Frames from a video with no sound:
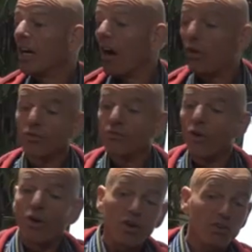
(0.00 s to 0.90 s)

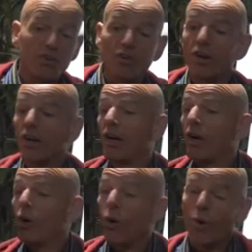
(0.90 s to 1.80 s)
housework, your
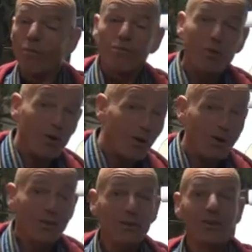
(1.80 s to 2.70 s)
homework,